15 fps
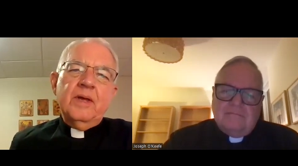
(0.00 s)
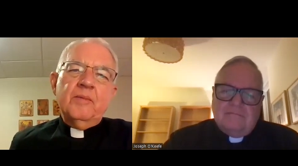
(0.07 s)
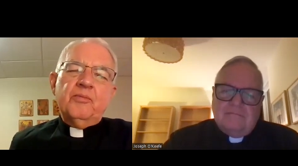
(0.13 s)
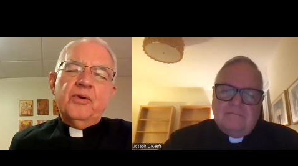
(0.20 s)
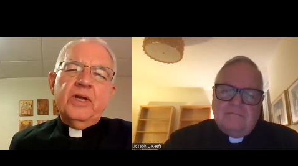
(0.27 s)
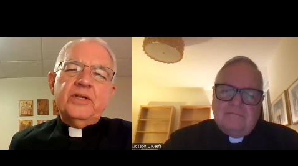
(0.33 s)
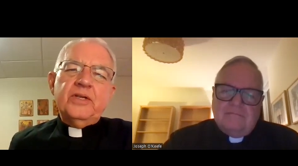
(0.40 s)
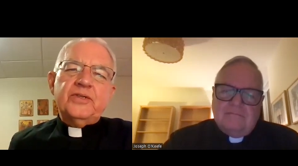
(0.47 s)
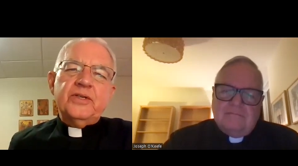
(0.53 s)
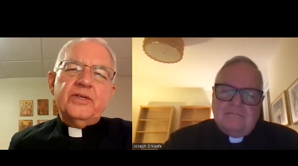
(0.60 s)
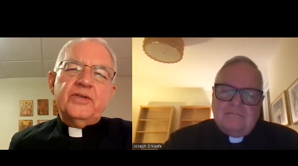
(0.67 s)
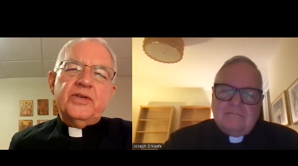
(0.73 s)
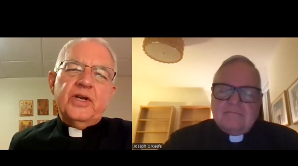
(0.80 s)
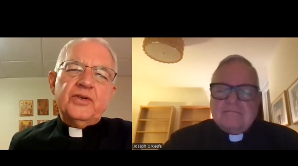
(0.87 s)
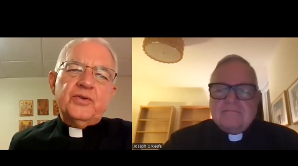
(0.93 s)
Speaker 1: priests and
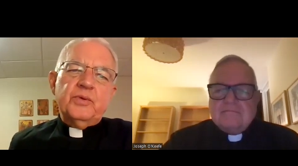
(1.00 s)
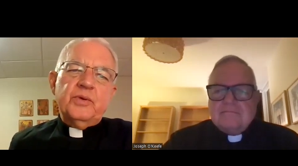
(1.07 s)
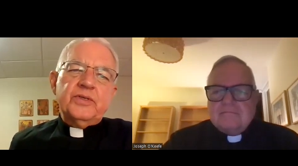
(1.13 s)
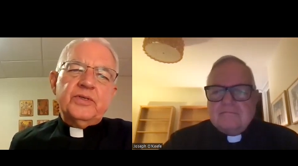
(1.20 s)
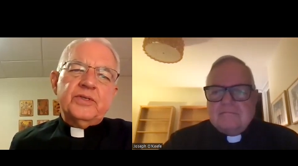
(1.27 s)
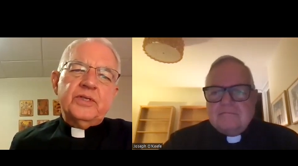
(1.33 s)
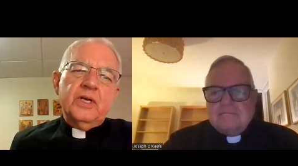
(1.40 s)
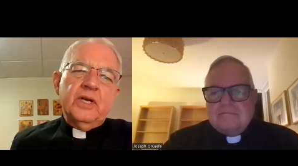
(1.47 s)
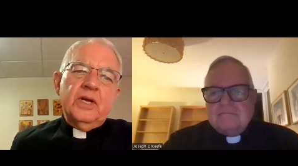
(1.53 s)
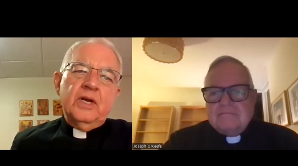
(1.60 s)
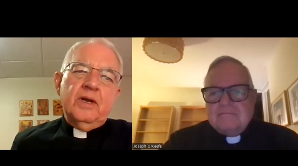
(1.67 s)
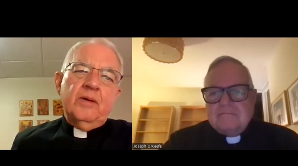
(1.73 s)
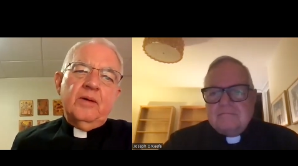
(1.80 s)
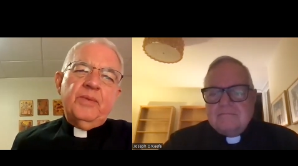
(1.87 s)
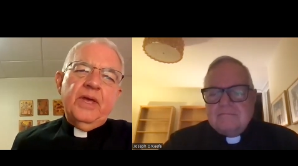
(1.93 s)
jesuits
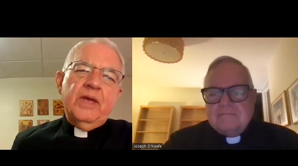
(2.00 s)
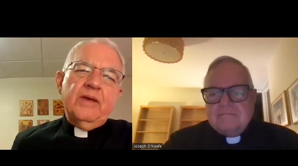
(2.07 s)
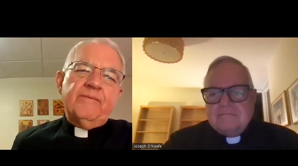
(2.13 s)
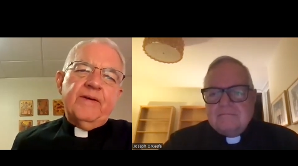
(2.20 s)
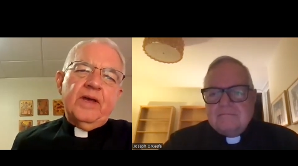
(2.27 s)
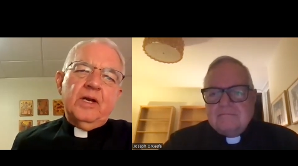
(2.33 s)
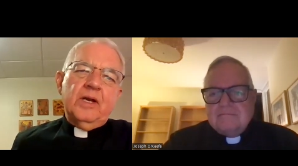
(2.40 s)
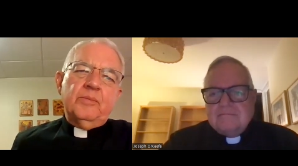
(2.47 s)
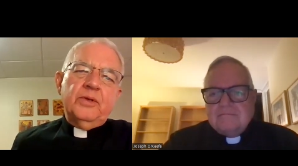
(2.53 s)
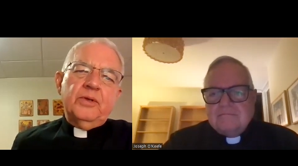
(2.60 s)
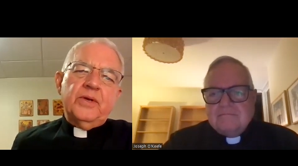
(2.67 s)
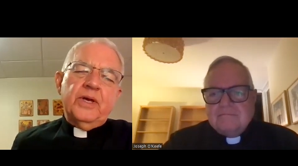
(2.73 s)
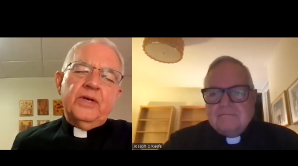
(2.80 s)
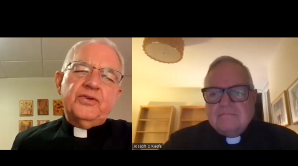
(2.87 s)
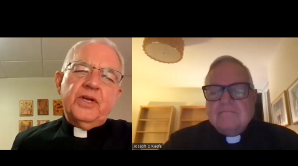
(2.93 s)
uh, being available
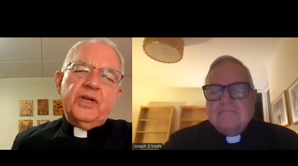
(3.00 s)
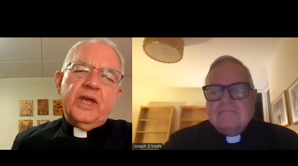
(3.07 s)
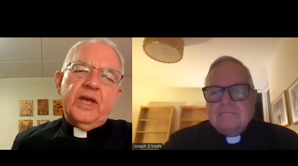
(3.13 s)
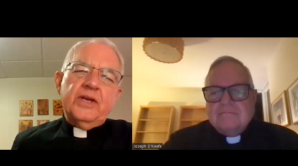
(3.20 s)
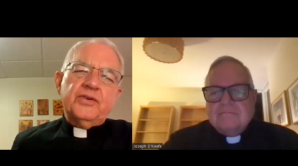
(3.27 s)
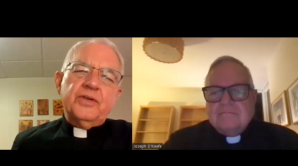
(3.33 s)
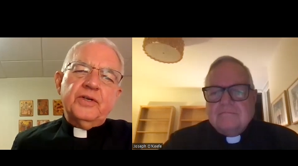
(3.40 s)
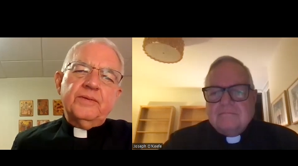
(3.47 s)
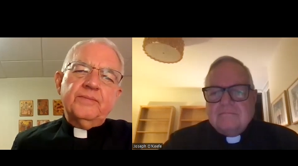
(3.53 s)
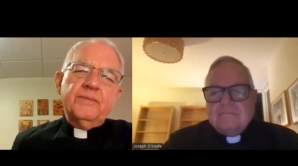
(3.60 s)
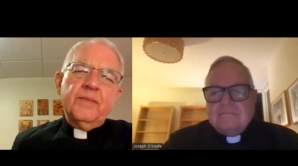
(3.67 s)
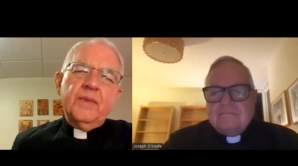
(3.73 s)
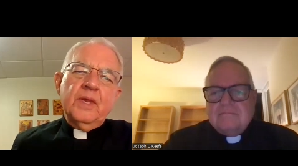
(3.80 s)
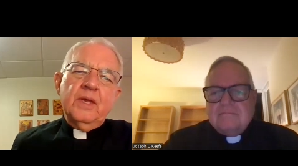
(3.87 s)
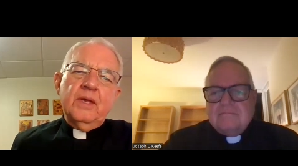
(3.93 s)
to education
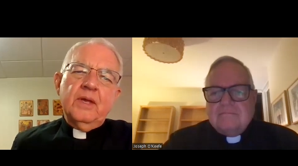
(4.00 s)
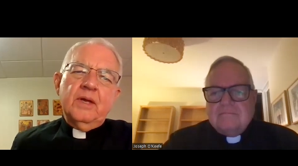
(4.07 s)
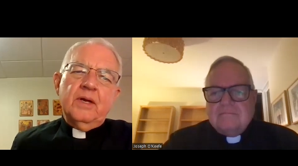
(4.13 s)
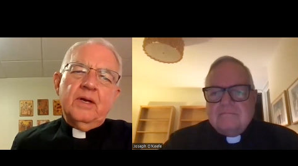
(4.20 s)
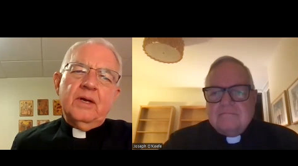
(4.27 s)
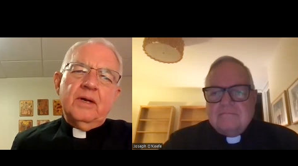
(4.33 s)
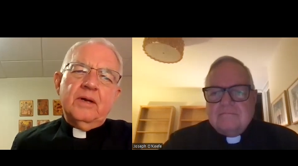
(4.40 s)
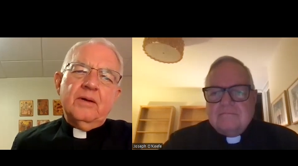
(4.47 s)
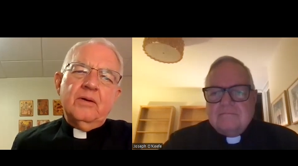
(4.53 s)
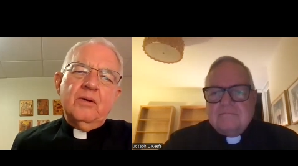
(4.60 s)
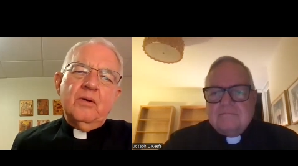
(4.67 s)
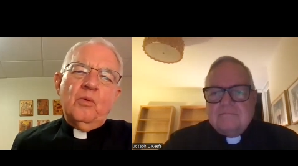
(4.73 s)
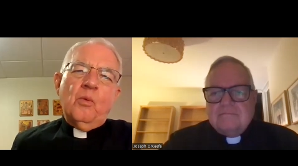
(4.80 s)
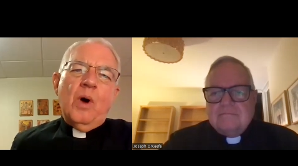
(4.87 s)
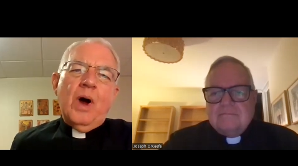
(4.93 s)
uh,
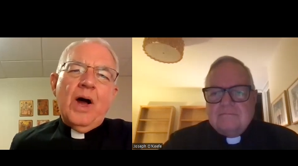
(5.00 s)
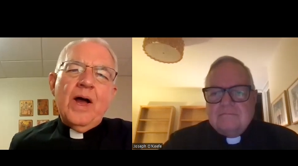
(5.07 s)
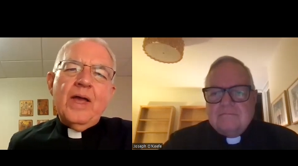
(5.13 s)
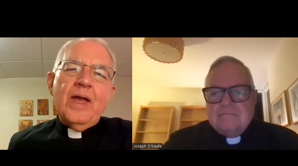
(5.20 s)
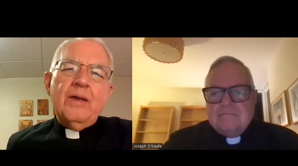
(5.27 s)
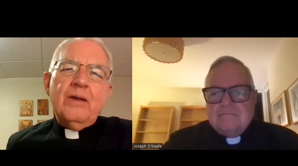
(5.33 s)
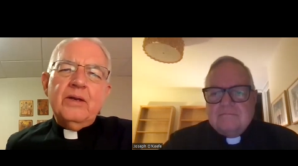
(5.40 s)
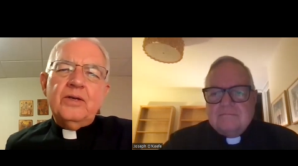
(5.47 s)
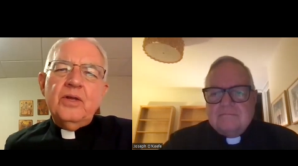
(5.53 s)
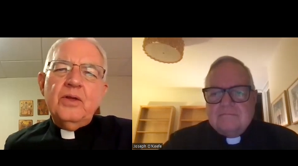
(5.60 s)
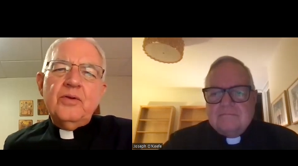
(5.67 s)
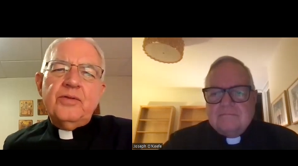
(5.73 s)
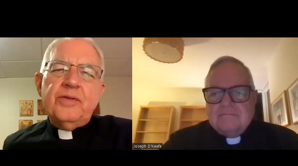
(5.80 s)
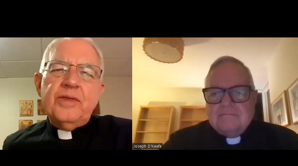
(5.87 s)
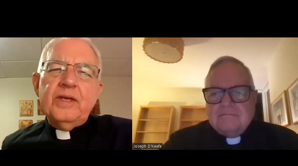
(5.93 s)
why do
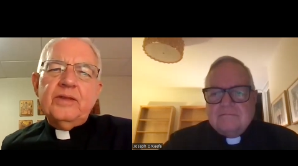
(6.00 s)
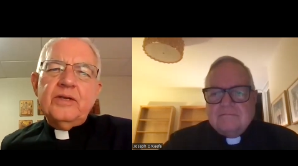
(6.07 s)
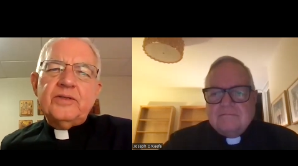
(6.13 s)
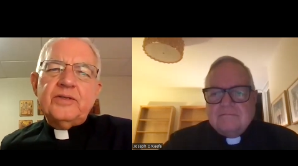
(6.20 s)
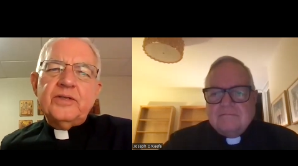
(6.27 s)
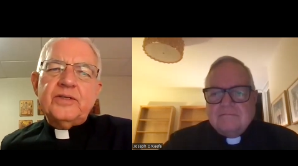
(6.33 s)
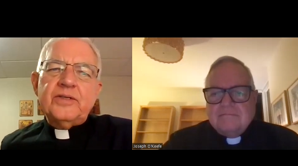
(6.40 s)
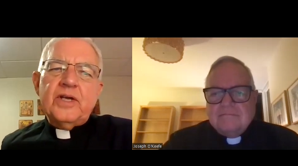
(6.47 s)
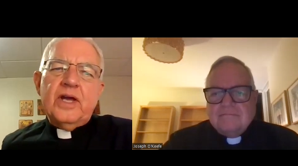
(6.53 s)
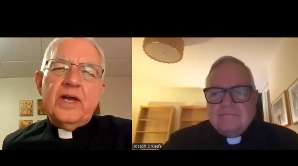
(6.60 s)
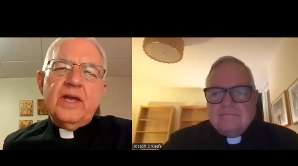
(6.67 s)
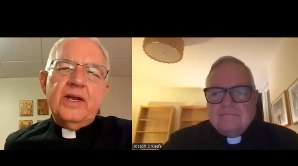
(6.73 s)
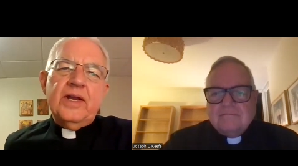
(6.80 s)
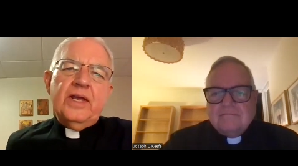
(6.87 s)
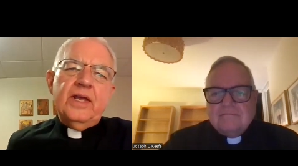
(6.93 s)
you think the
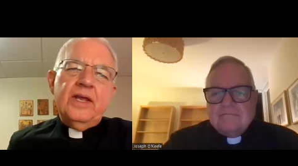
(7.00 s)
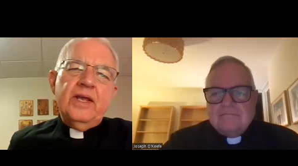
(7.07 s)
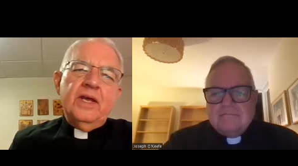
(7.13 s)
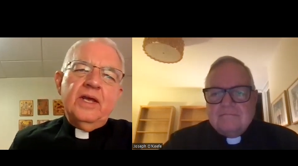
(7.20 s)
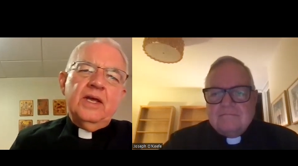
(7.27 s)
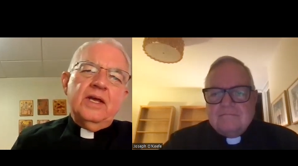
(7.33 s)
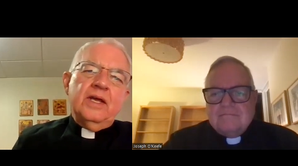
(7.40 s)
society,